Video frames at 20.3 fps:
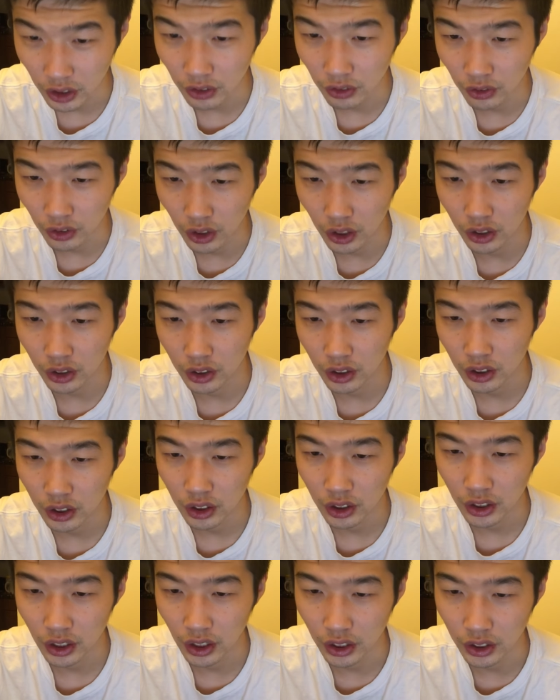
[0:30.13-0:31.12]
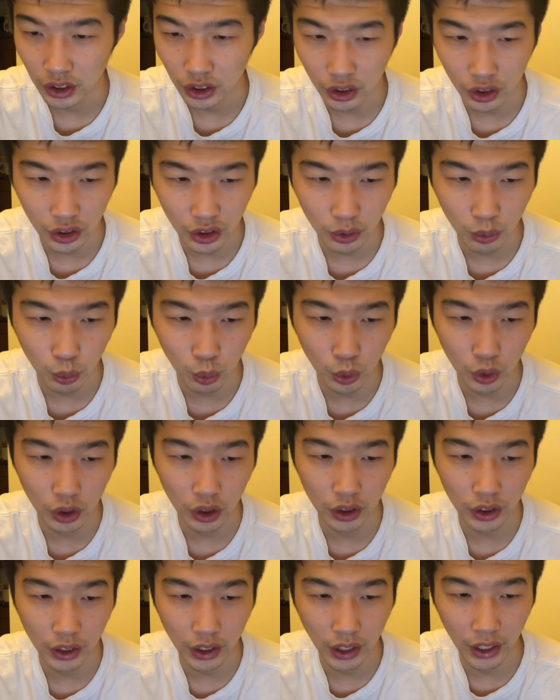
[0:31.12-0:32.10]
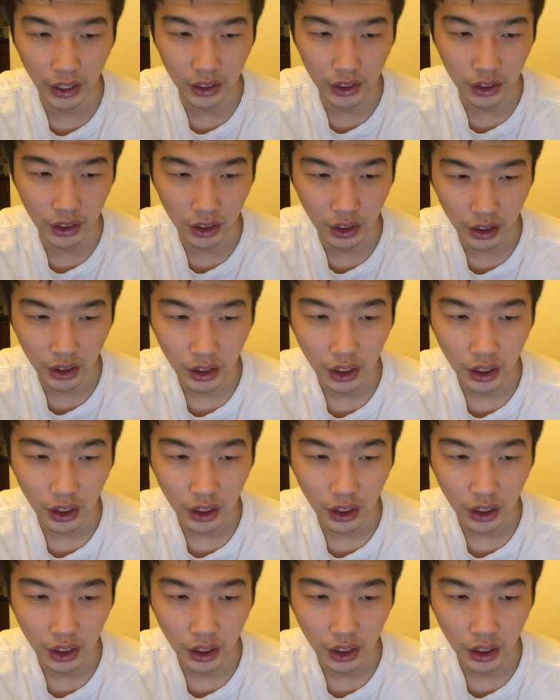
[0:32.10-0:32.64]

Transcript: from Sanskrit word kasi,